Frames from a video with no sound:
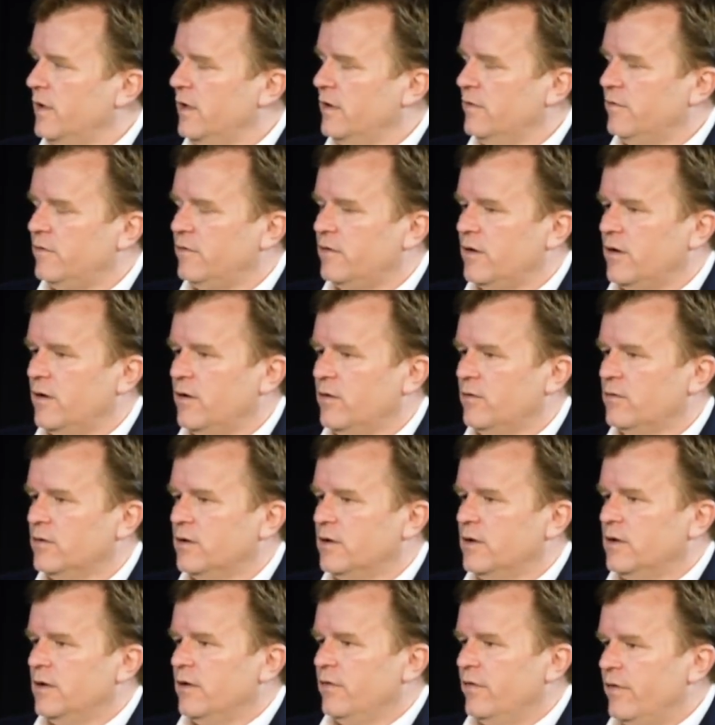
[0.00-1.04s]
And so
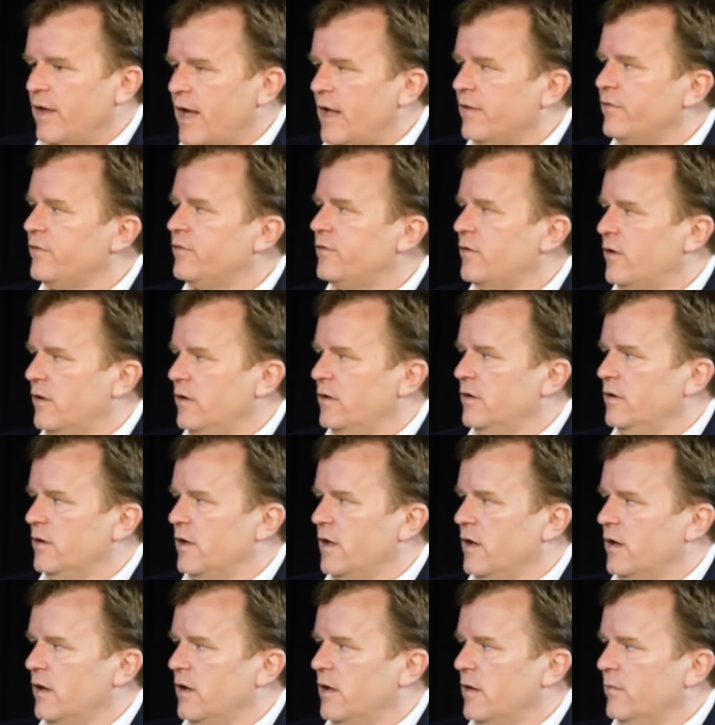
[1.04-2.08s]
that started to
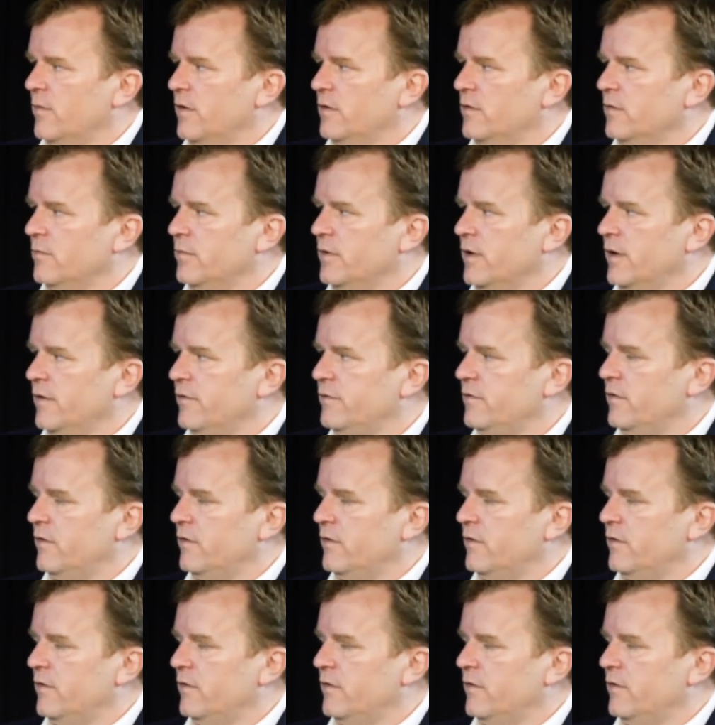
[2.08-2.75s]
kind of come into place.